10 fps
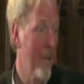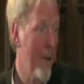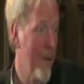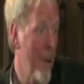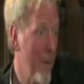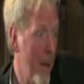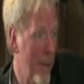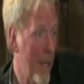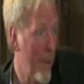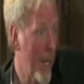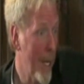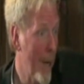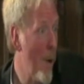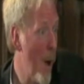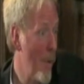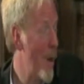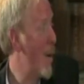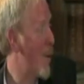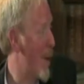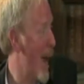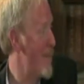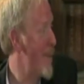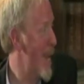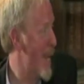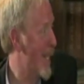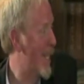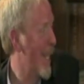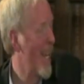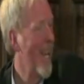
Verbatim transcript: Very few of them, I think, really know, know what that means.